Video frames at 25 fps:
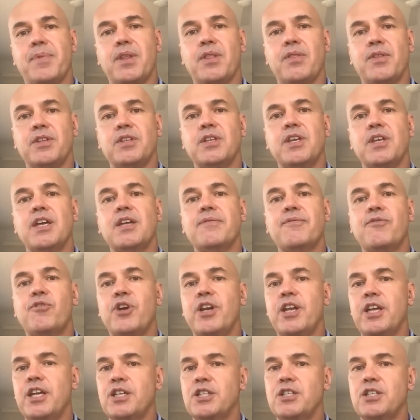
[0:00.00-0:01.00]
the need for
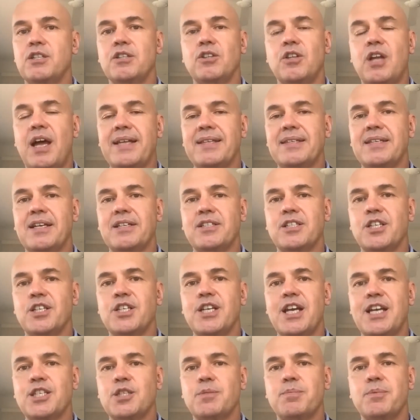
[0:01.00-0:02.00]
any light touch
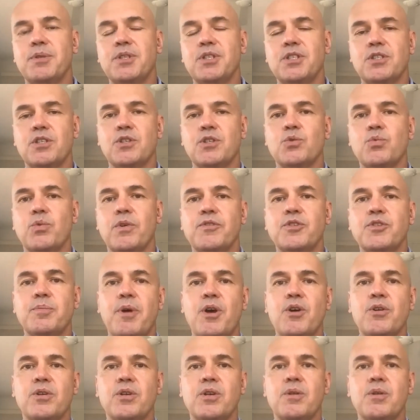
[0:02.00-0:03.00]
adjustments, as we've
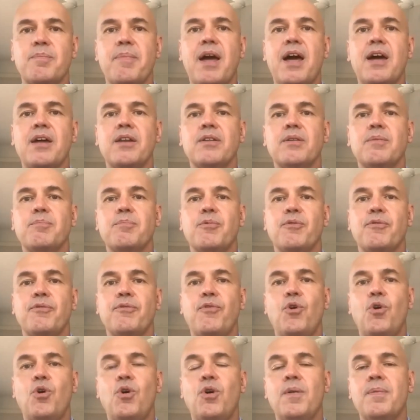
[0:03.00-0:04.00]
spoken about
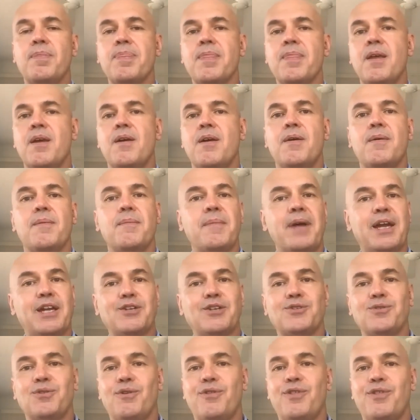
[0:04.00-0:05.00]
before,
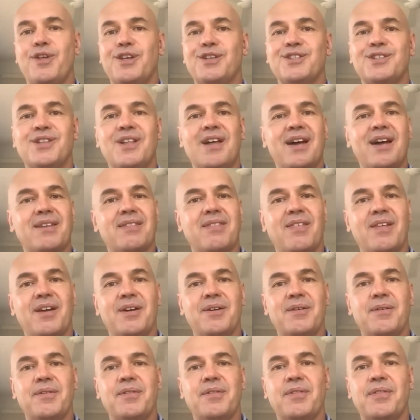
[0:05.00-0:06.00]
making sure things like
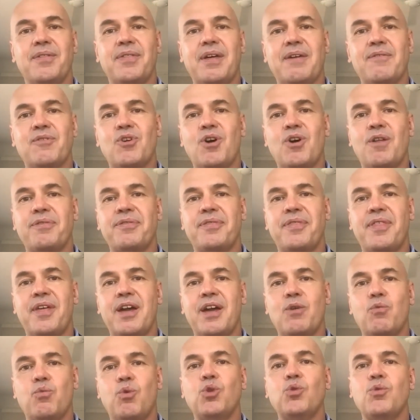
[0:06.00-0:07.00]
they've got
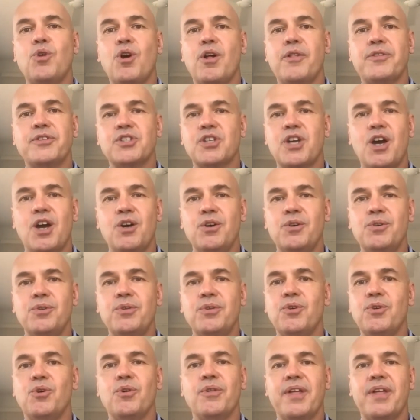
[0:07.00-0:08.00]
their Woolworths
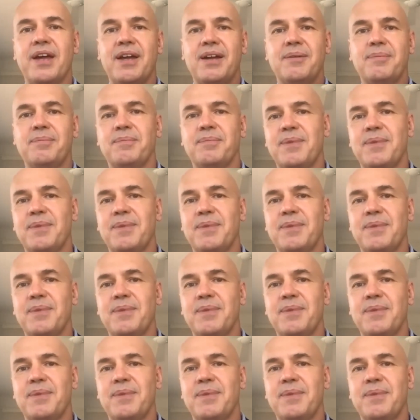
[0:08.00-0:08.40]
code or their